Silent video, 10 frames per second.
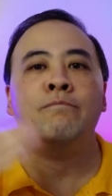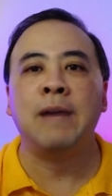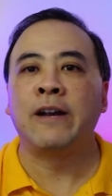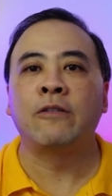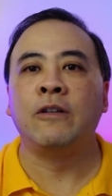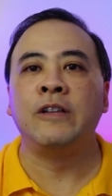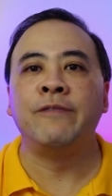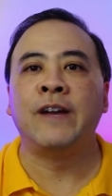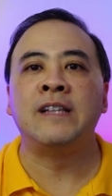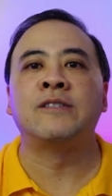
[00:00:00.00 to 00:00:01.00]
Medical
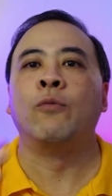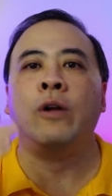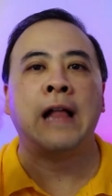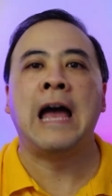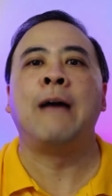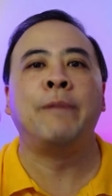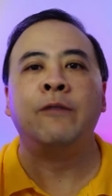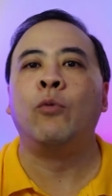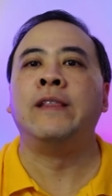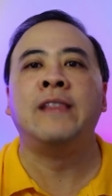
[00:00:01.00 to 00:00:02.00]
events will
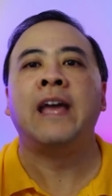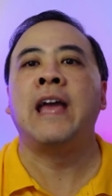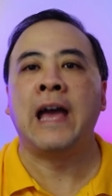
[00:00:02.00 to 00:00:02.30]
happen when they